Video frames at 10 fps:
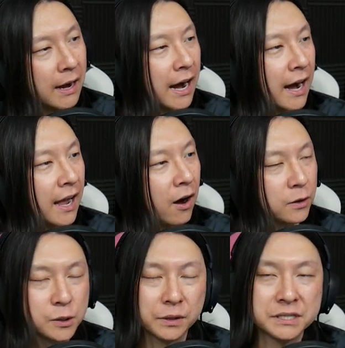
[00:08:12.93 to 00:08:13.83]

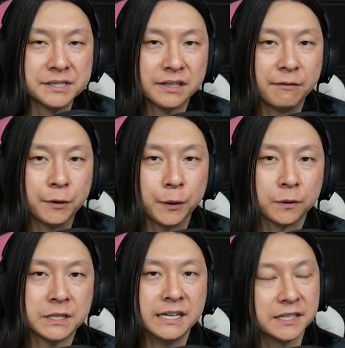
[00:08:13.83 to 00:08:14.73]
Also, this is level
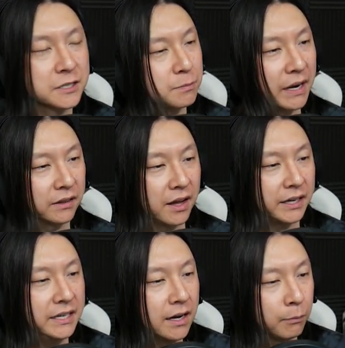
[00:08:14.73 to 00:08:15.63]
13. This is my
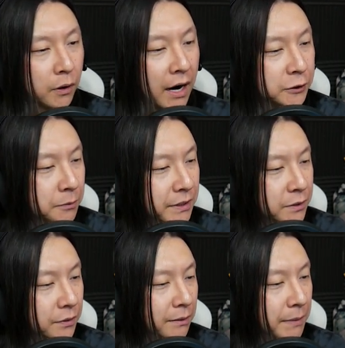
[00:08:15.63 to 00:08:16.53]
lucky number. I should be
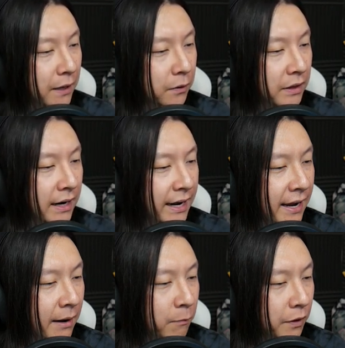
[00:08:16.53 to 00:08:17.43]
doing better than I
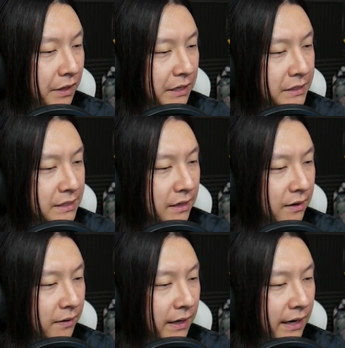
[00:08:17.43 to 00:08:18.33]
am with this.
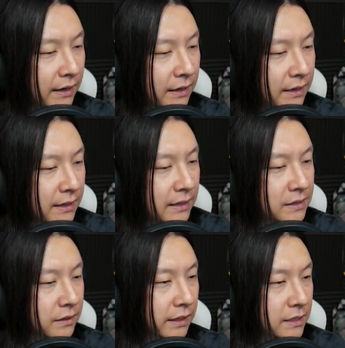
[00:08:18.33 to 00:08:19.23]
Okay,
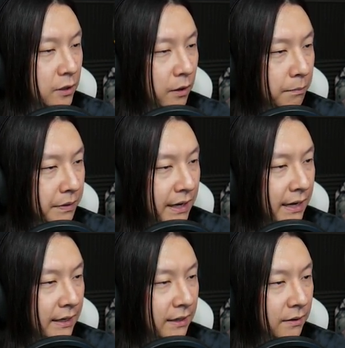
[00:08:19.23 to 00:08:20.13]
so let's hope
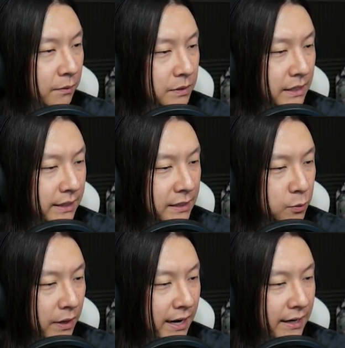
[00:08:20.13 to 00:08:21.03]
that, was it
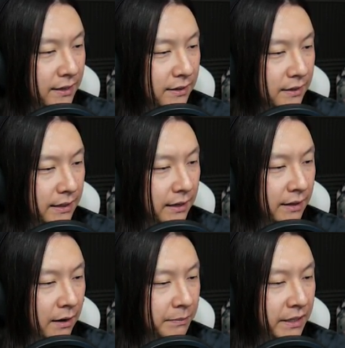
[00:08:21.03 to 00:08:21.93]
this way that
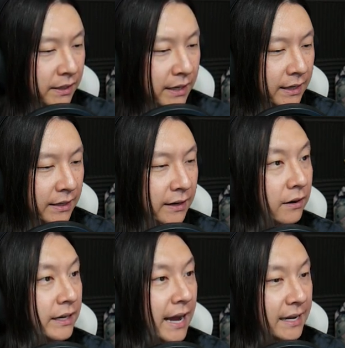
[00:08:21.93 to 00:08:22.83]
allowed me to get it in
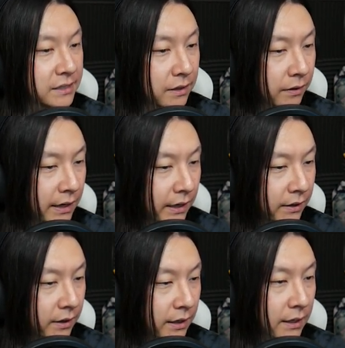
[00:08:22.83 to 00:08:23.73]
there? Yes, okay,
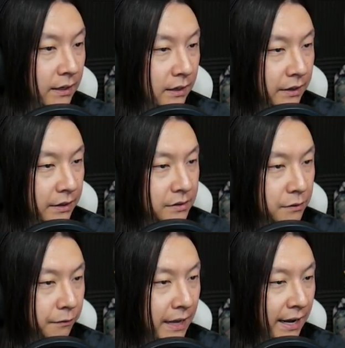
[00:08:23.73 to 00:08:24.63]
good.
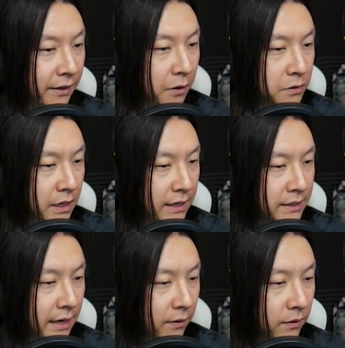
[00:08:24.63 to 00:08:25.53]
So flatten those
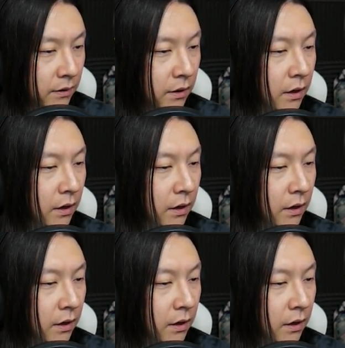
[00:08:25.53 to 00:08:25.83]
guys out.